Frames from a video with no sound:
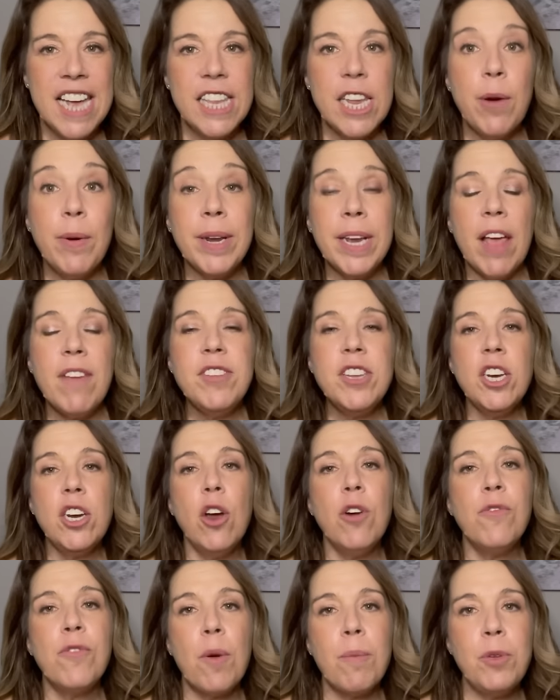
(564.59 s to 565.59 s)
Now, I'd love to
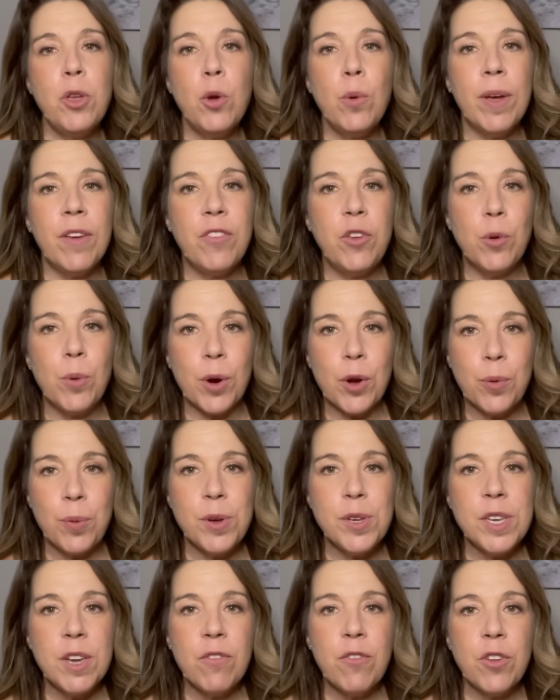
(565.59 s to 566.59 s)
know from you if you are
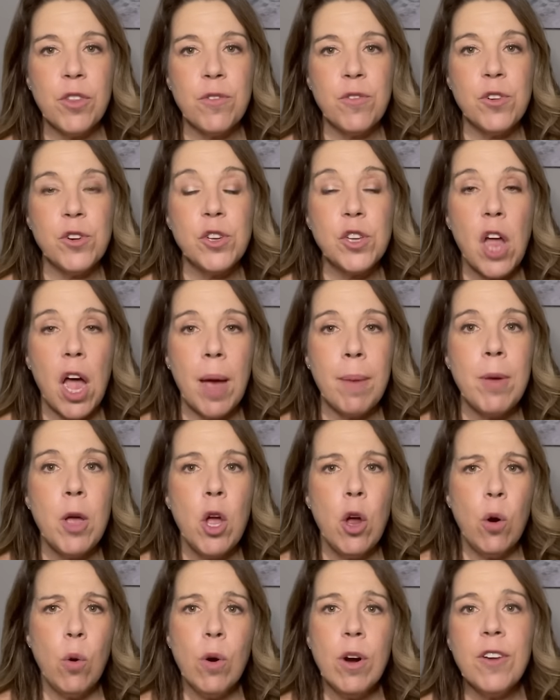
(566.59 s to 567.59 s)
cruising for the first time
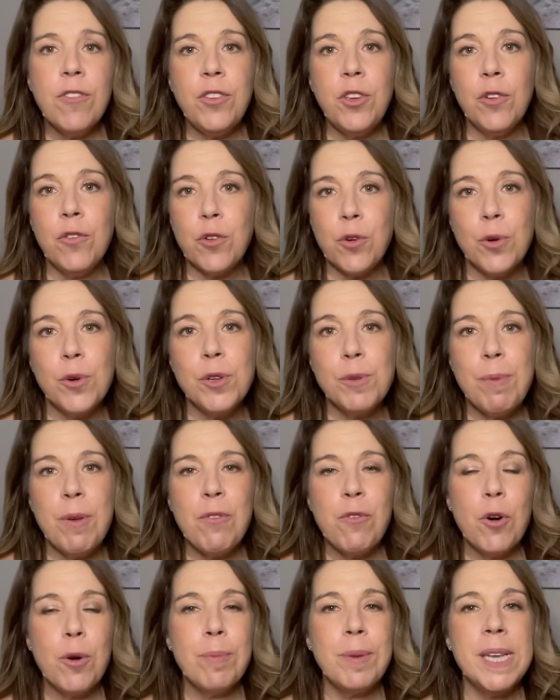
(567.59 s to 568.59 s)
or if you've cruised
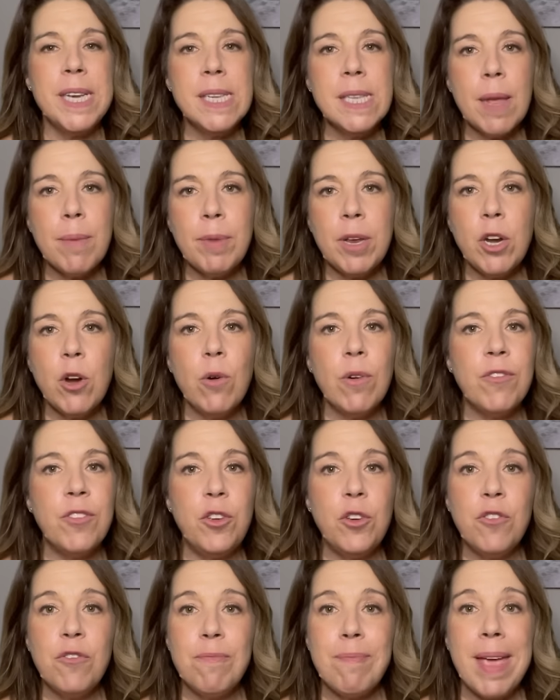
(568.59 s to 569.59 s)
before. Please let me know if
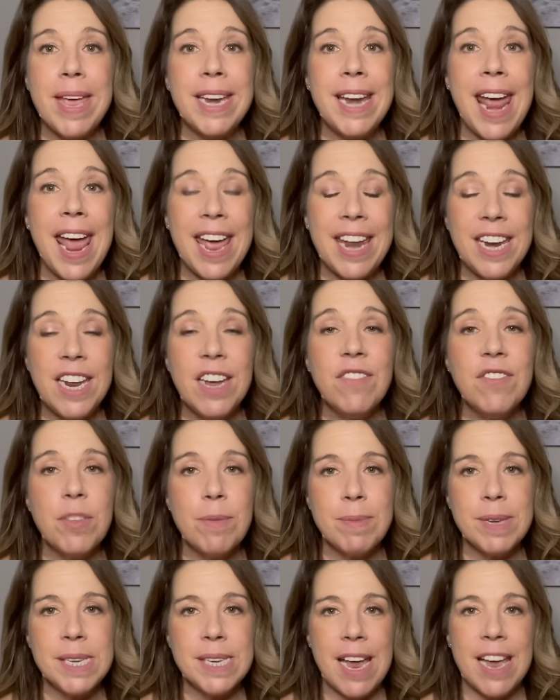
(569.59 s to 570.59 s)
you've made any of
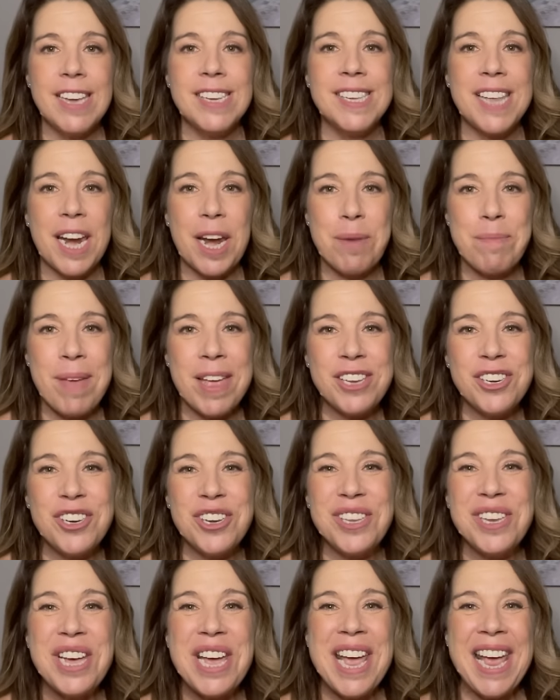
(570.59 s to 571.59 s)
the mistakes that I
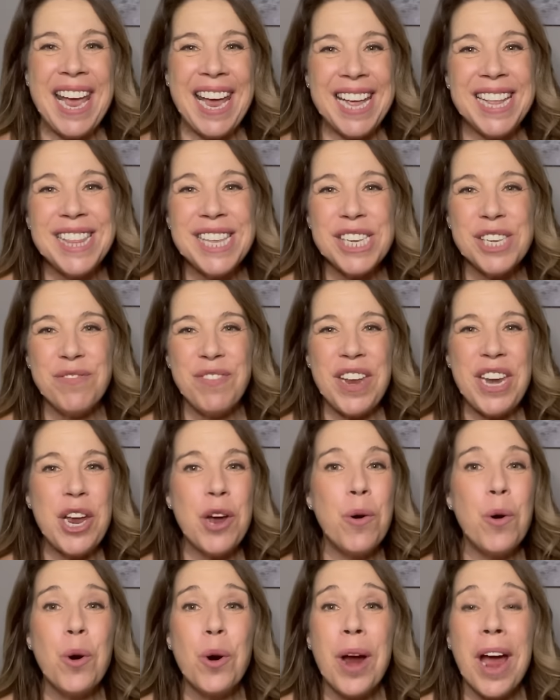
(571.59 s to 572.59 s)
mentioned in this
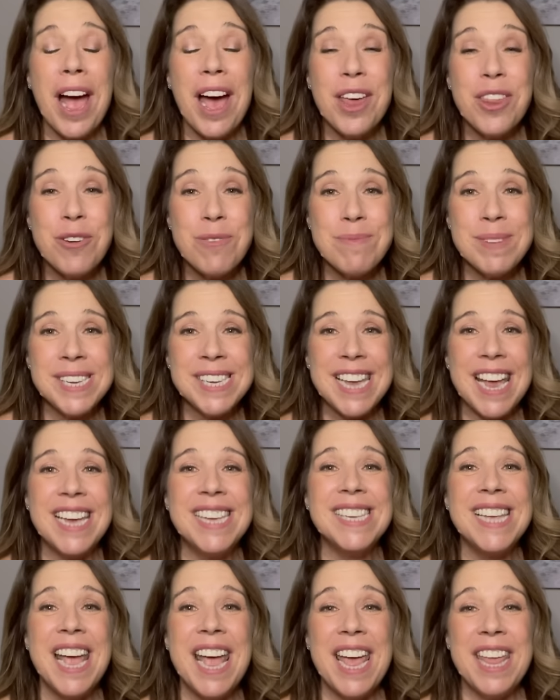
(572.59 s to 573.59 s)
video or other
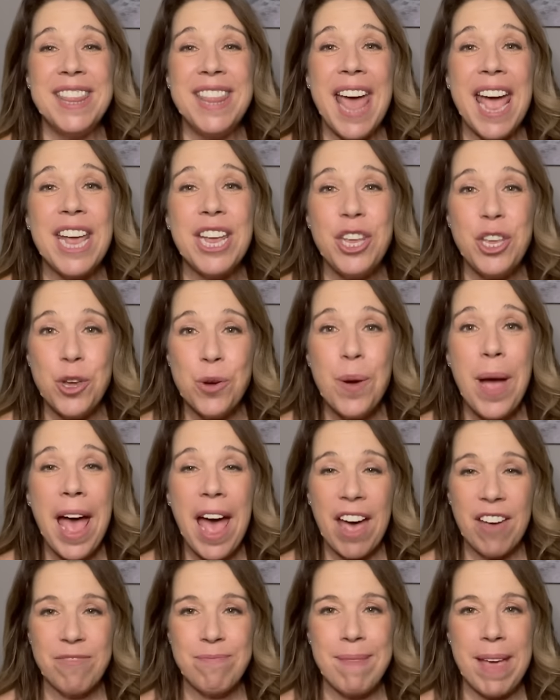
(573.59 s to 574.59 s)
mistakes that you
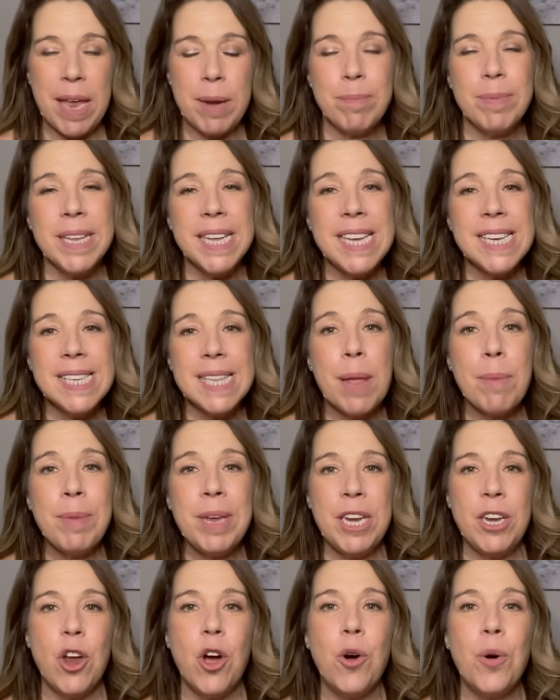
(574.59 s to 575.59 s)
have made. Please let
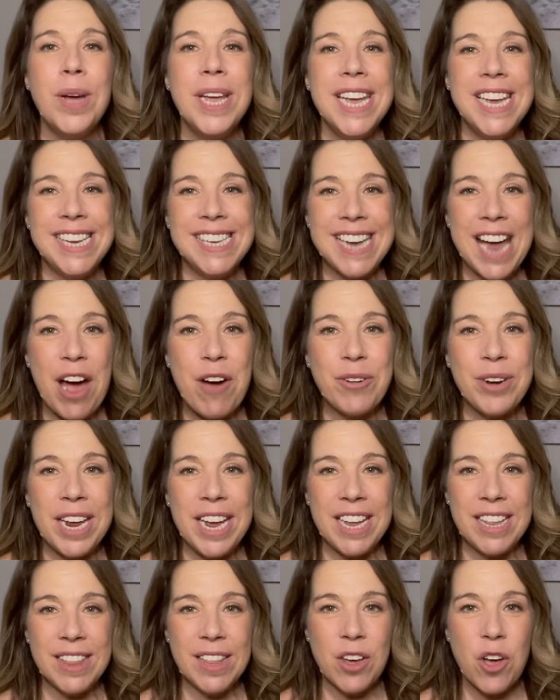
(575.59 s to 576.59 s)
me know down
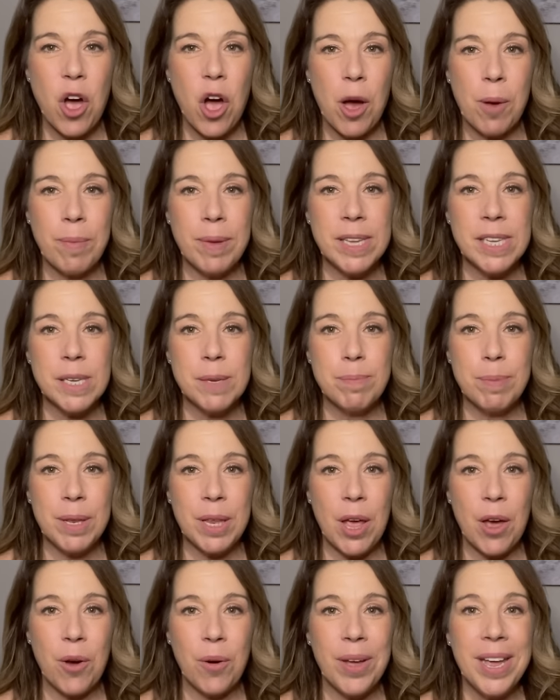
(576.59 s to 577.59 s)
in the comments
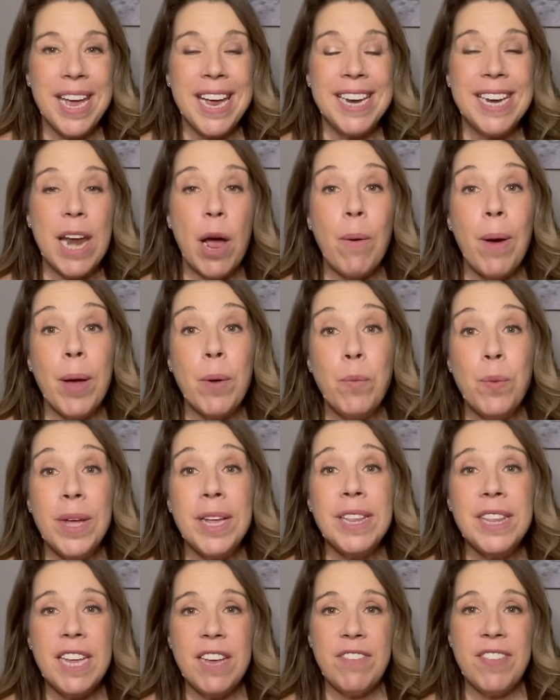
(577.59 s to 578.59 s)
below. Now, I
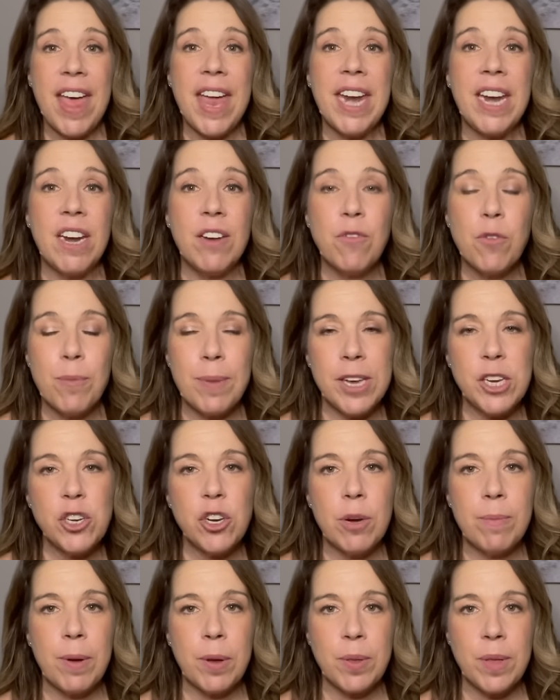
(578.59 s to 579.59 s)
will leave that
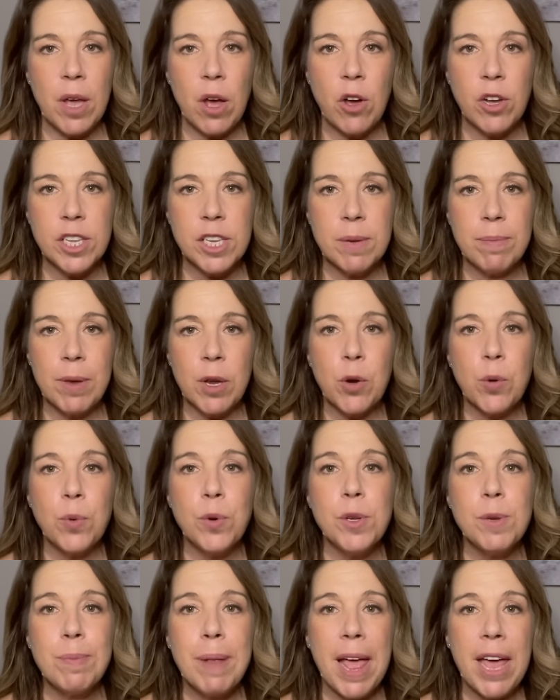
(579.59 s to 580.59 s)
information about the Ultimate
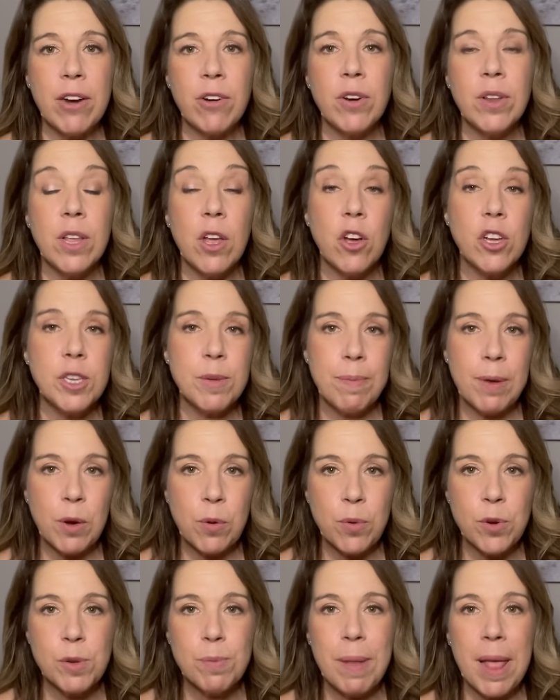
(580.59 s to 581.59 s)
Cruise Planner. The Ultimate
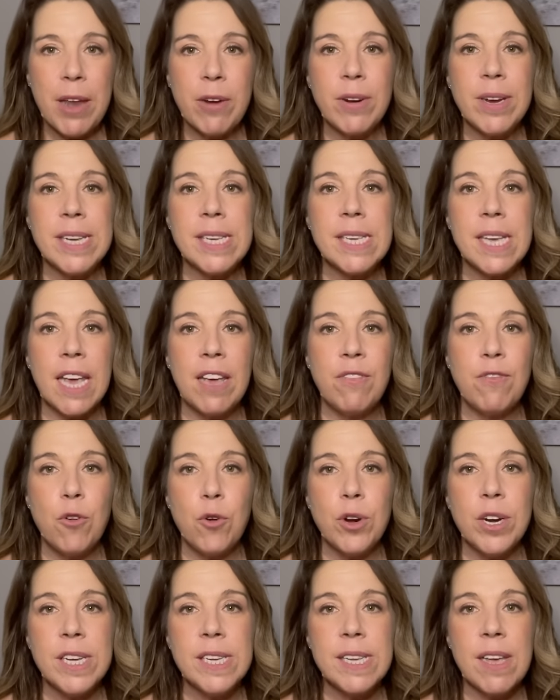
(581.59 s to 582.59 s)
Cruise Planner is a
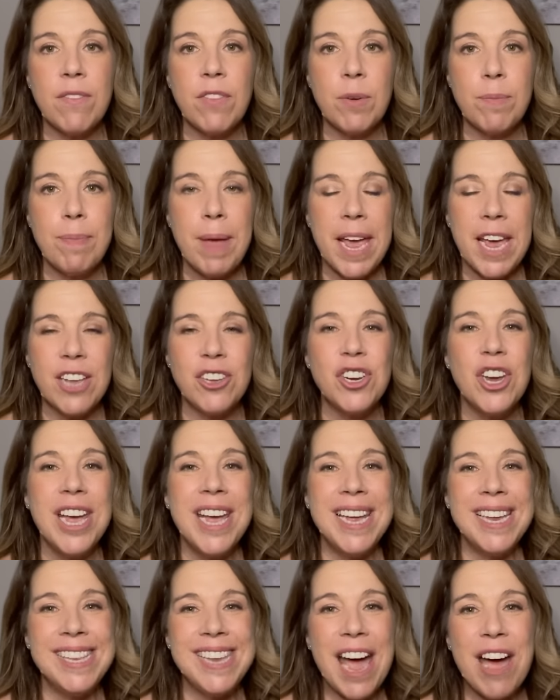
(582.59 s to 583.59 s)
47-page
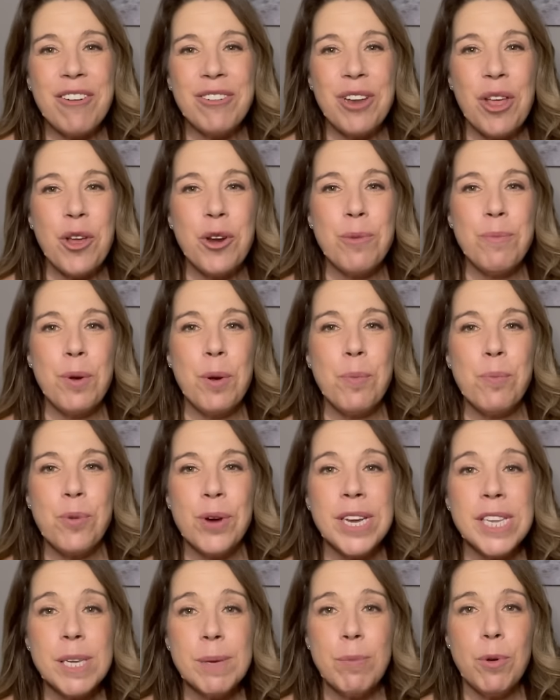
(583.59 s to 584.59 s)
downloadable,
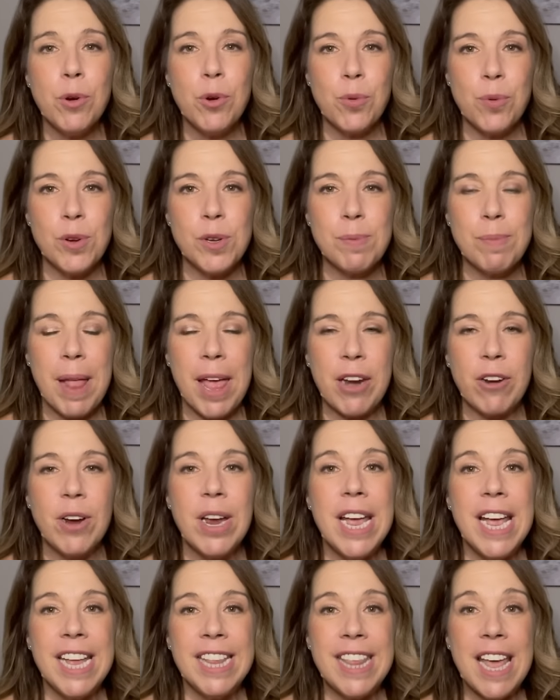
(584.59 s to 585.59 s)
printable cruise planner
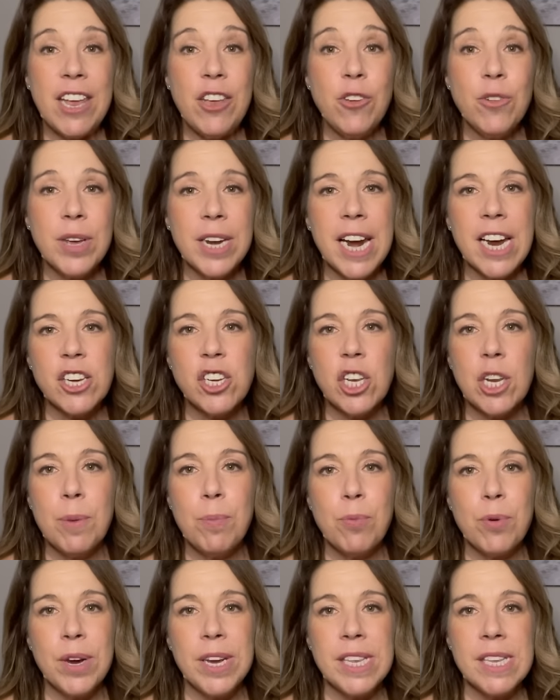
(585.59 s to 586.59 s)
that you can actually
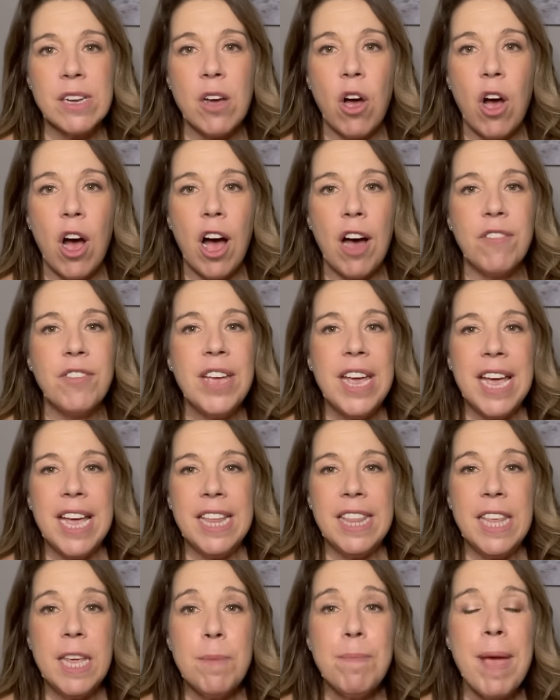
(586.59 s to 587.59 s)
print off
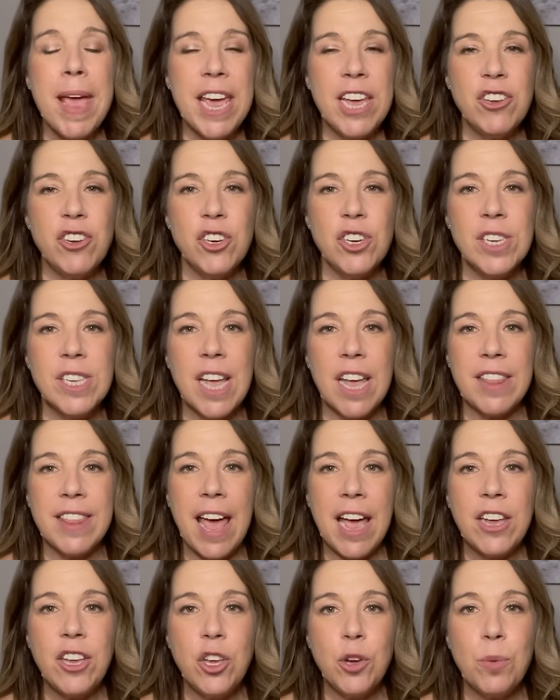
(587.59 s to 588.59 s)
the pages
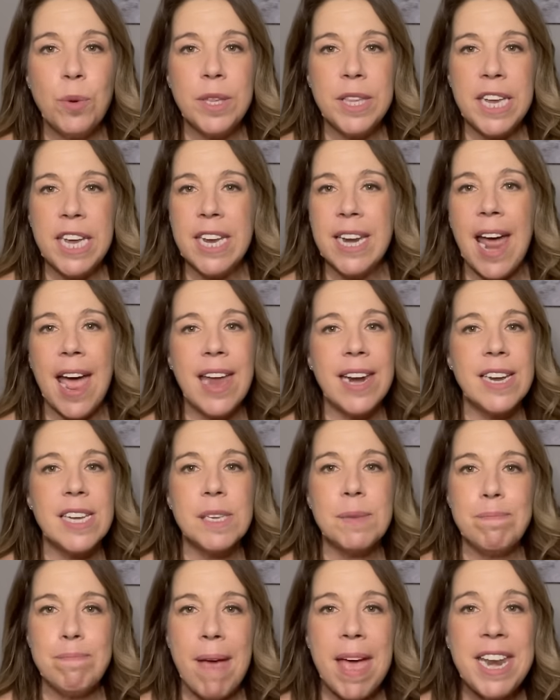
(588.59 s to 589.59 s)
that you will need and
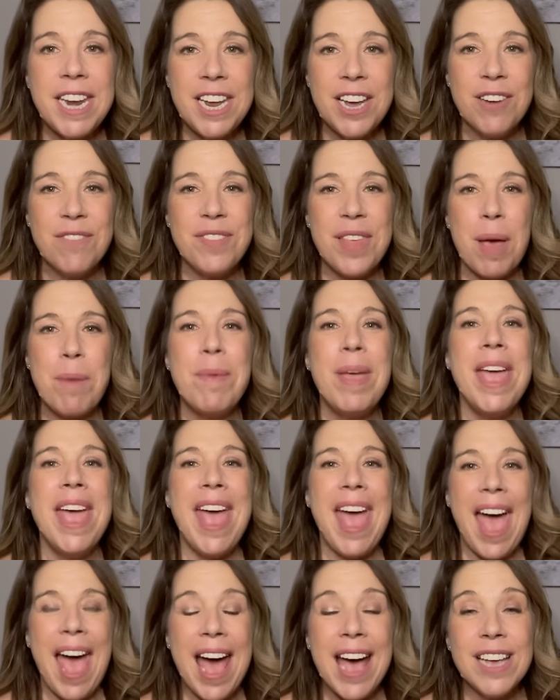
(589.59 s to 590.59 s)
as many of them
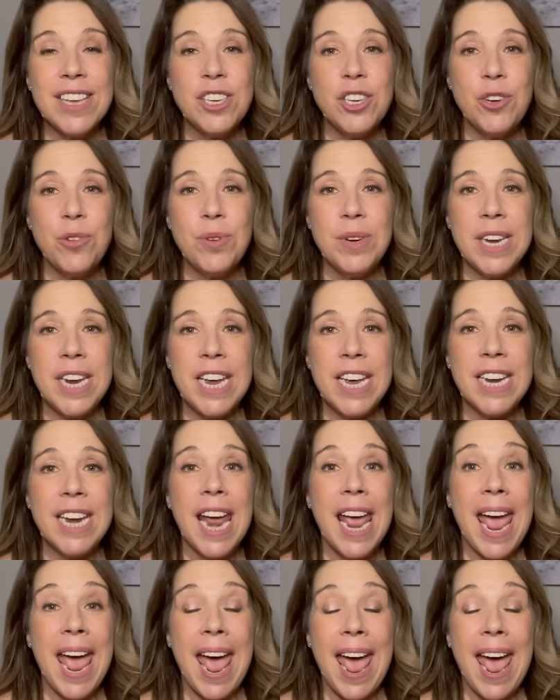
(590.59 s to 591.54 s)
as you need.